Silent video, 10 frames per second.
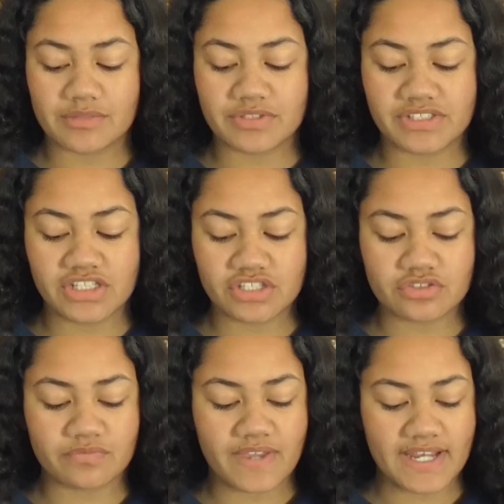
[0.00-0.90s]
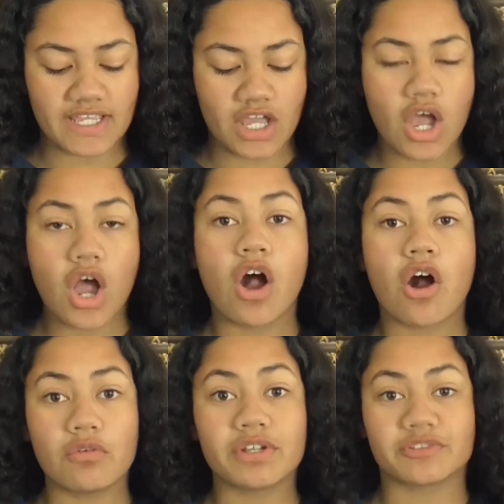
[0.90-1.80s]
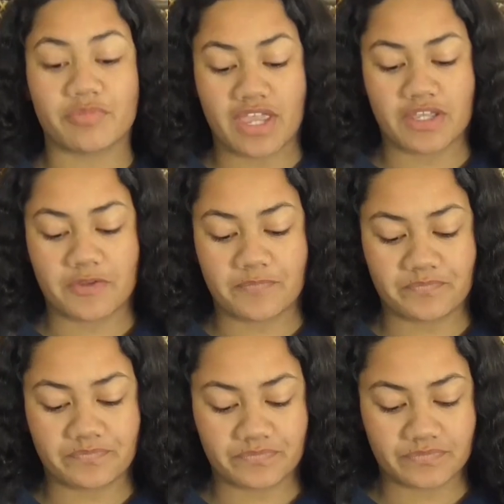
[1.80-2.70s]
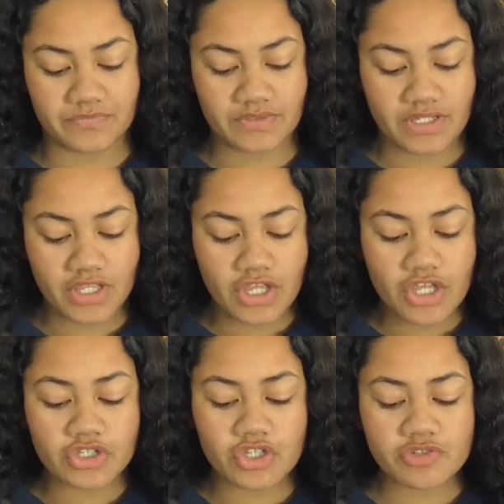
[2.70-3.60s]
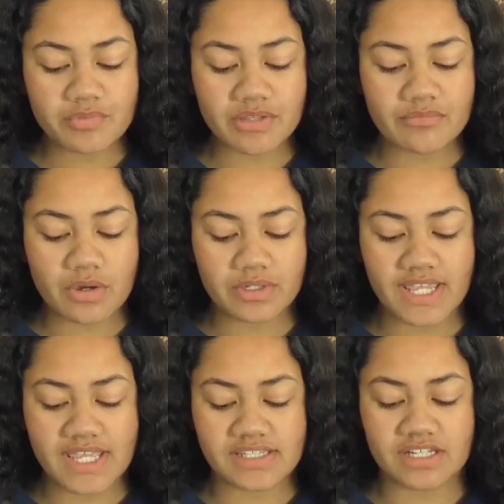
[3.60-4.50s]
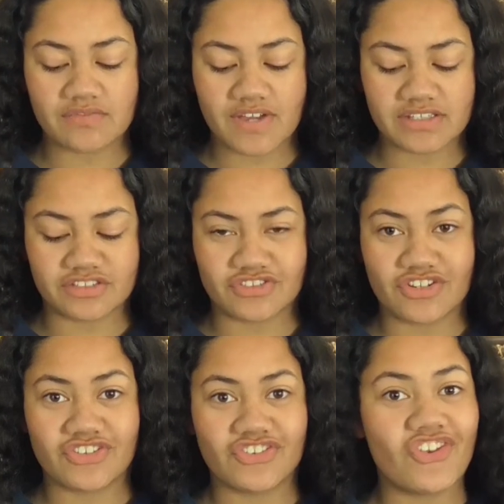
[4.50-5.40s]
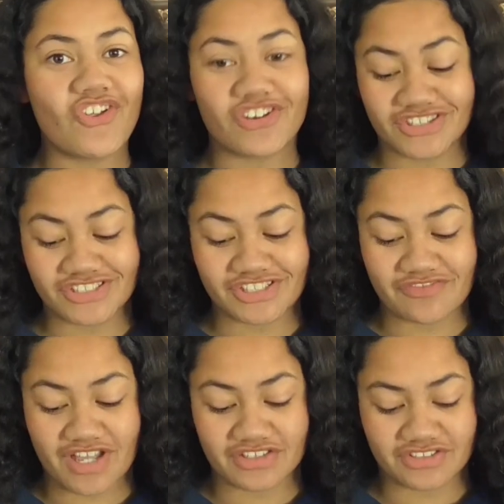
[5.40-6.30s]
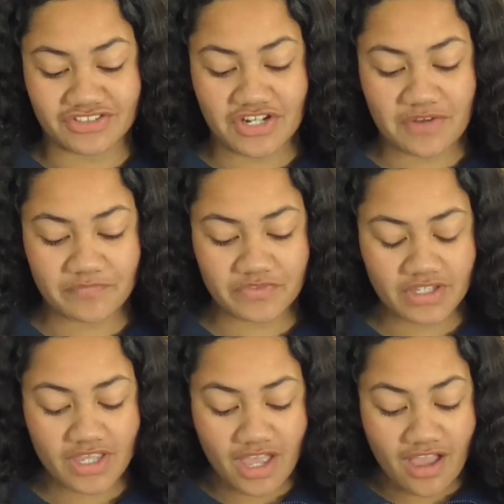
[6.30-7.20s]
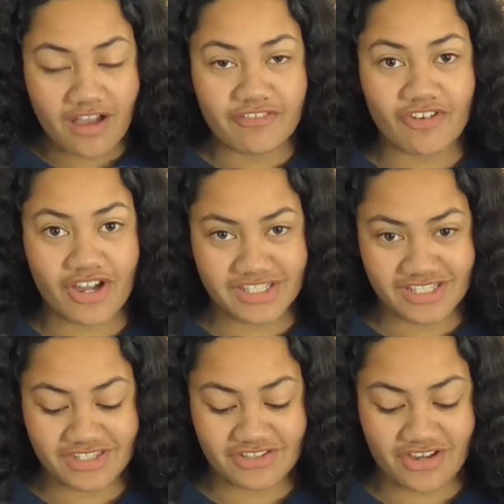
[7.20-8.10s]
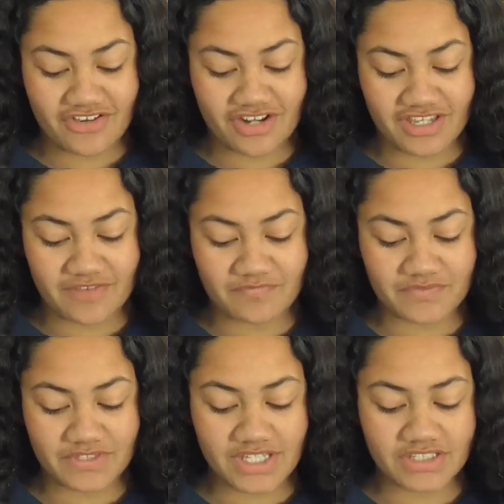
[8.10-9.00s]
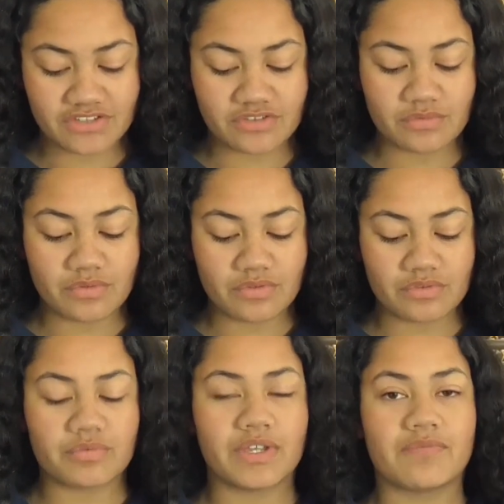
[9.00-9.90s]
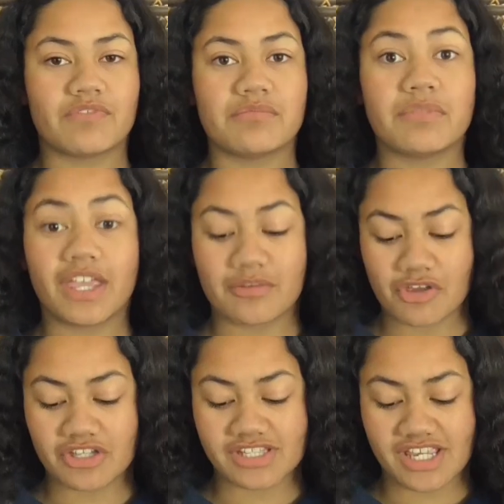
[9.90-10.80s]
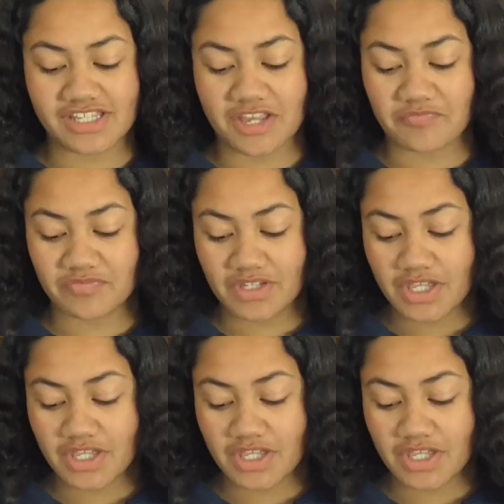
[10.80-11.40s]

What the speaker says: and the percentage of failure hold us back. Use being Māori as an advantage, not a disadvantage. Whae te kahurangi, ki te tūohu koe me he maunga teitei.